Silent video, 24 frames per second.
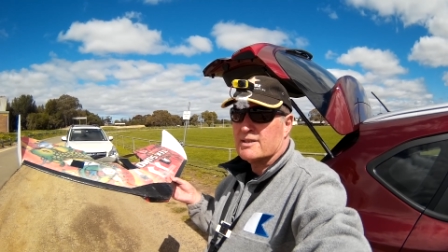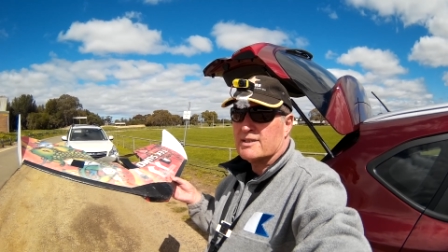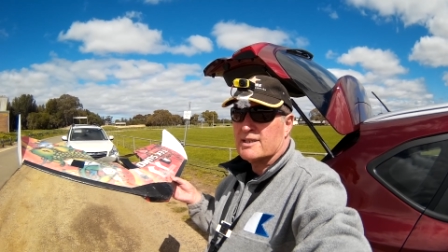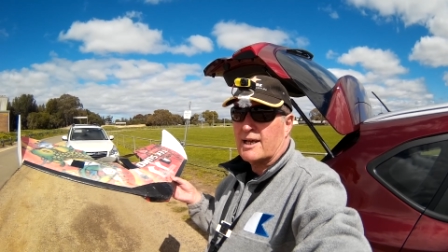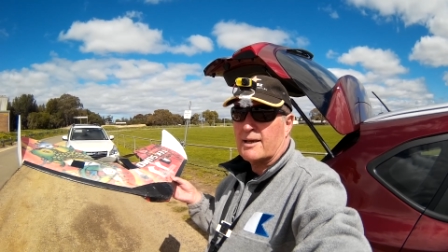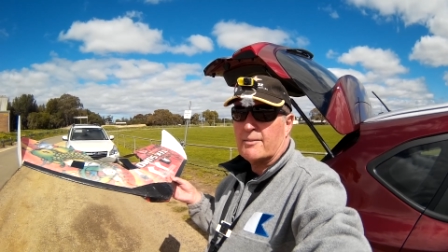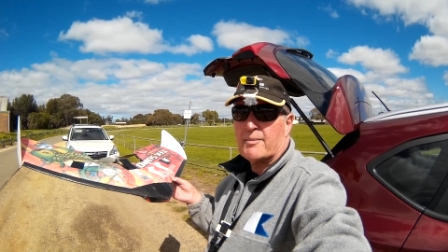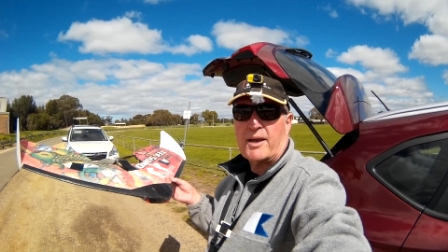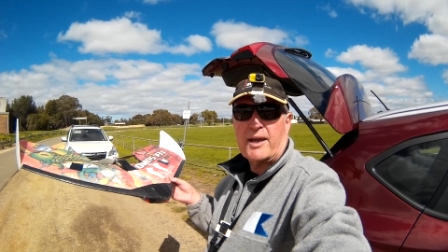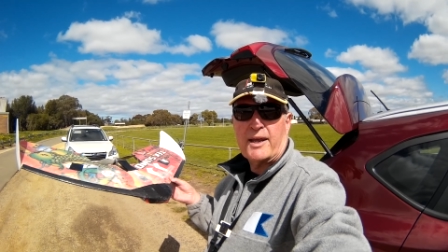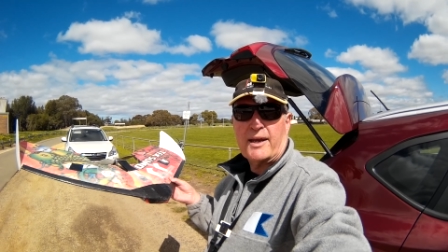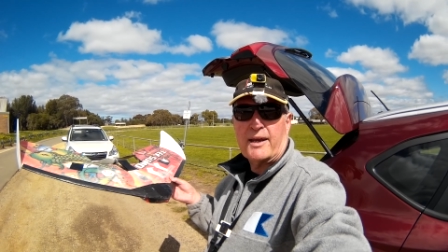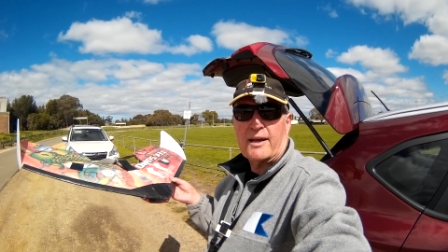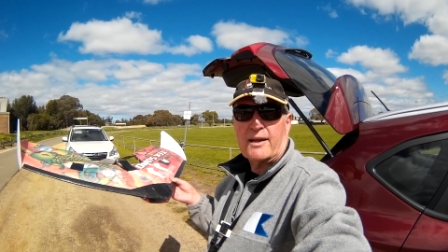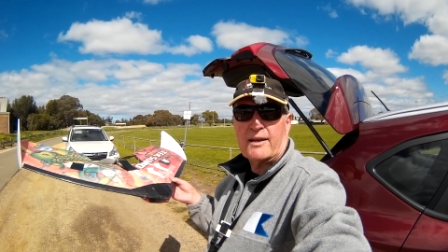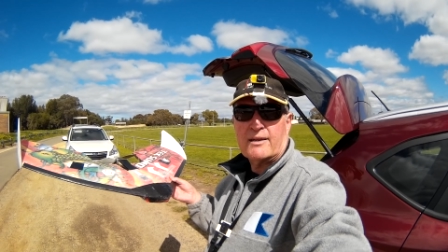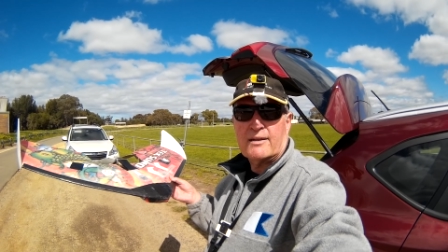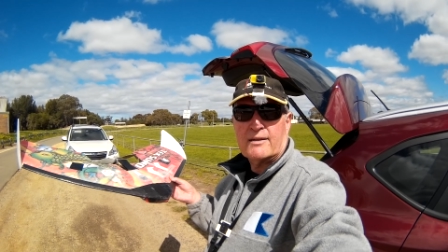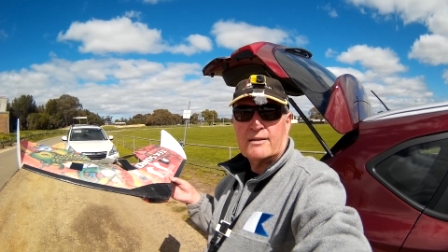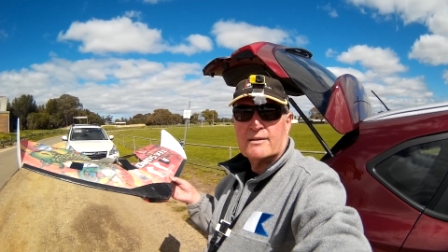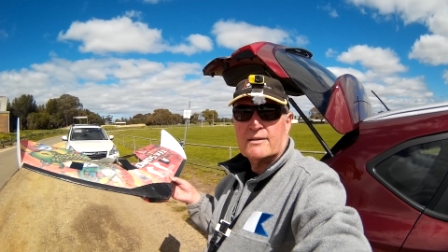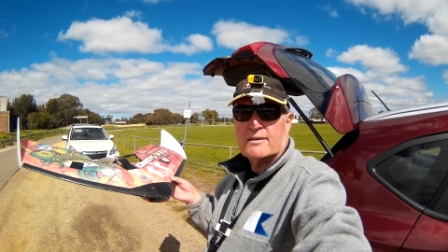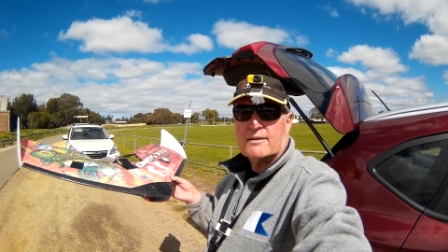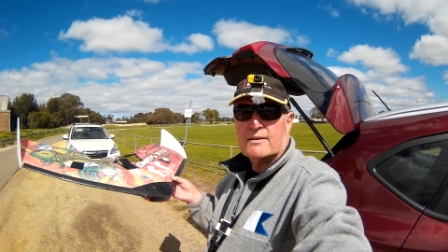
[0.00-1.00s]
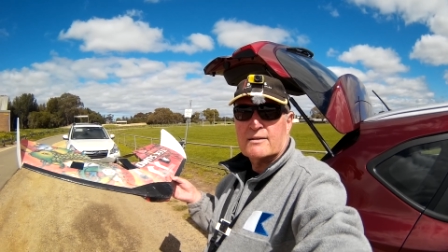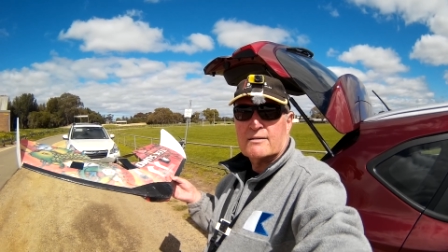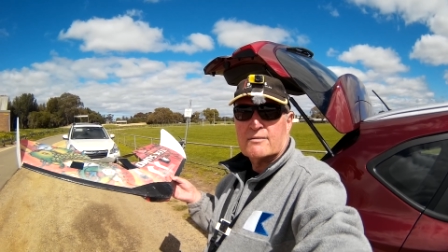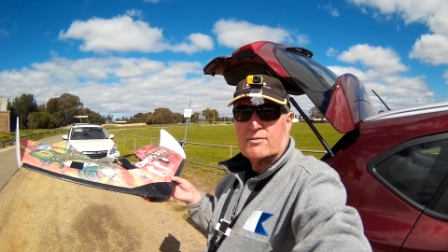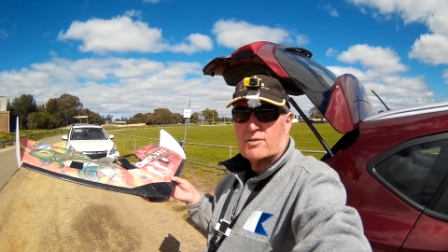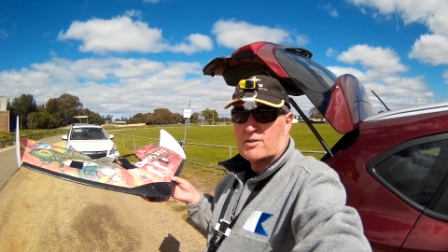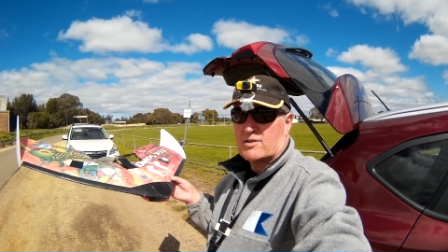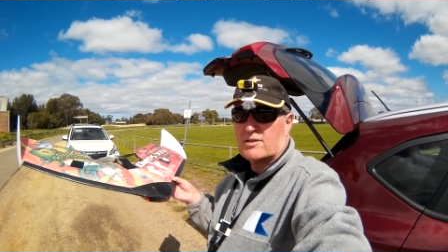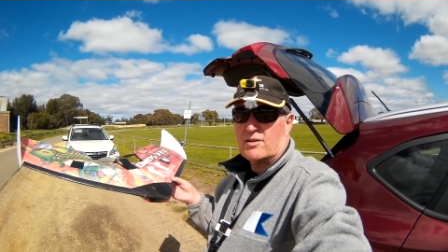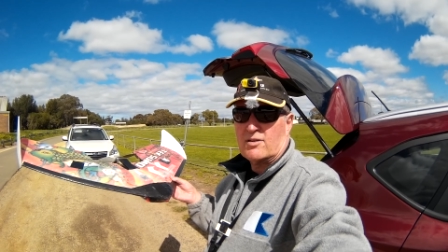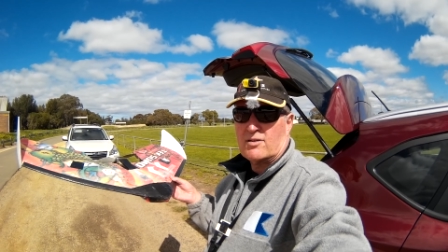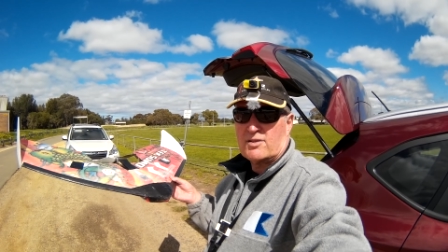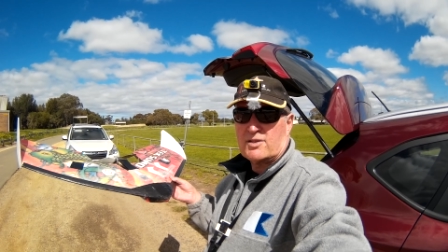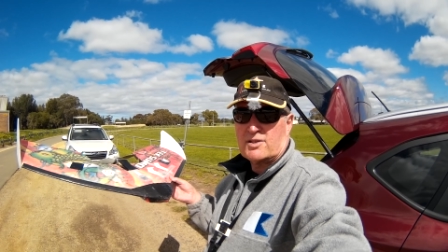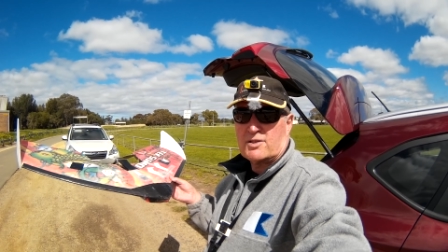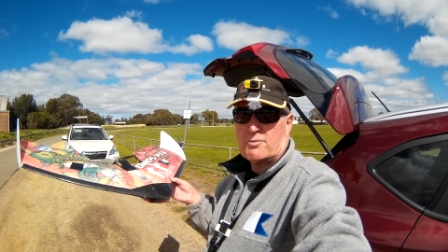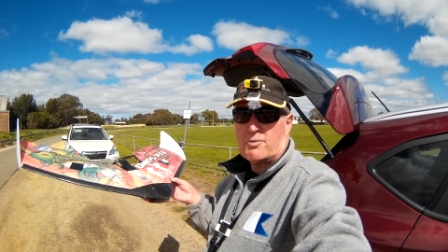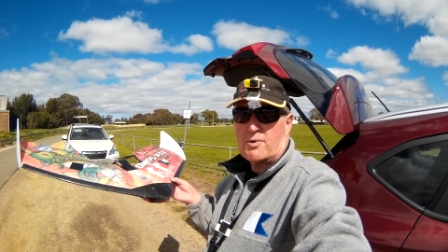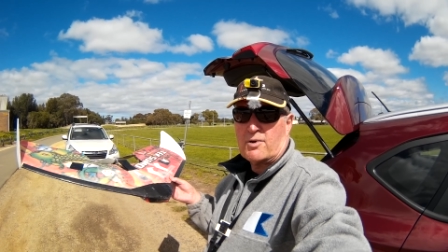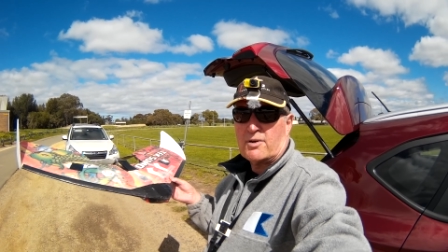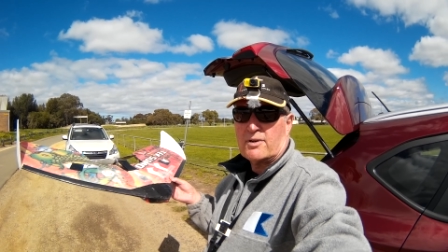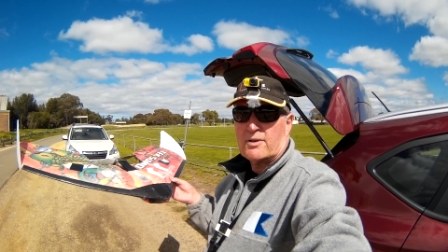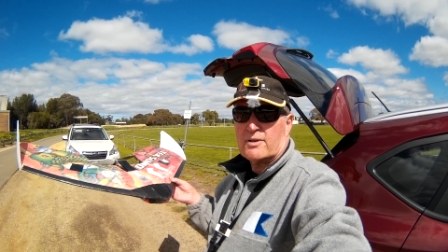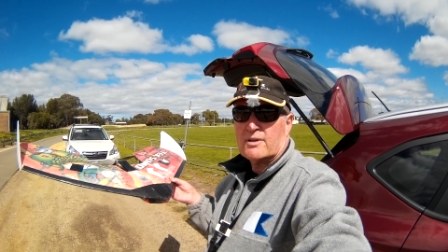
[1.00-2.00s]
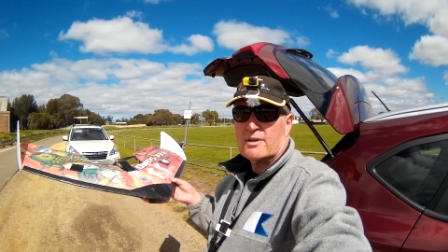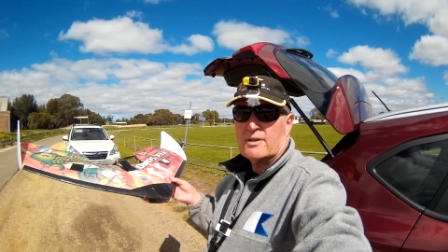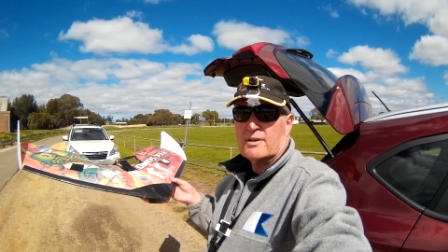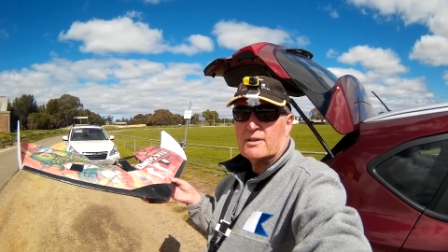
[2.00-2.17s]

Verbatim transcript: same heading for as long as you want.